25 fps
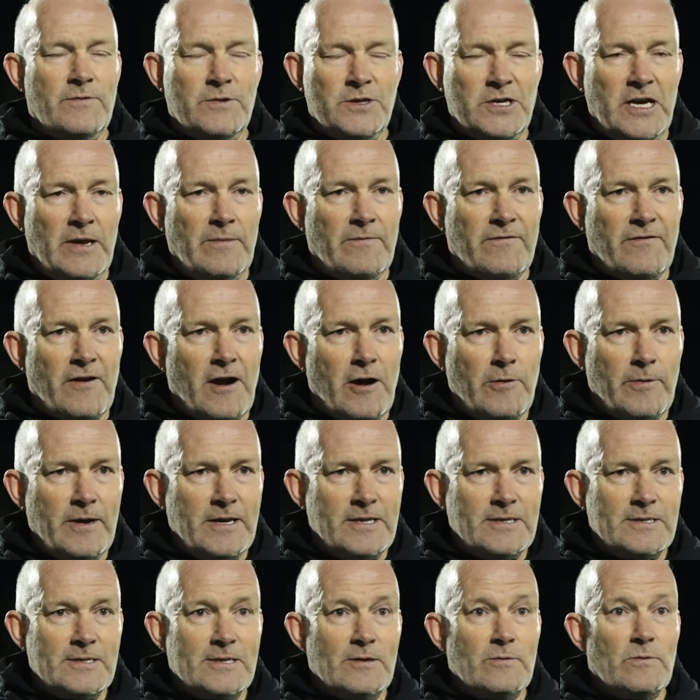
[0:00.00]
Cheap
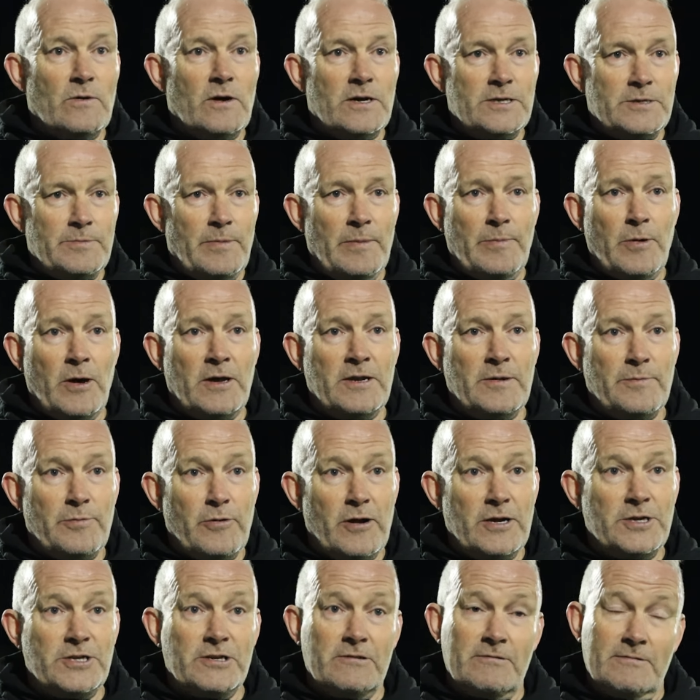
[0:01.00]
throw-ins, otherwise you'll be put under
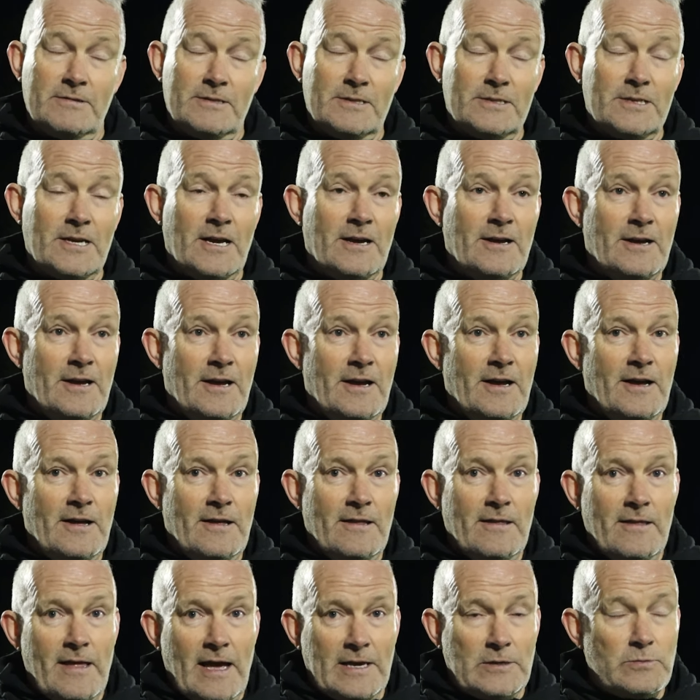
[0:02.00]
pressure. And
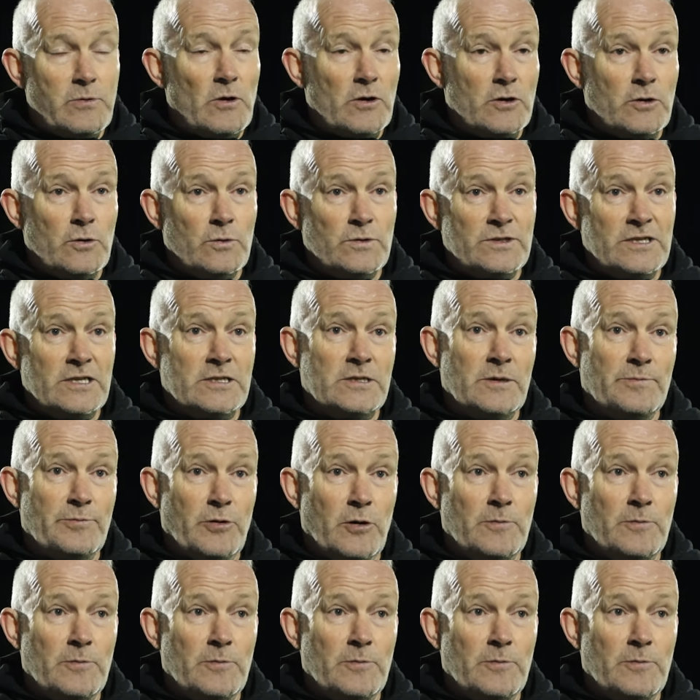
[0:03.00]
that's what causes the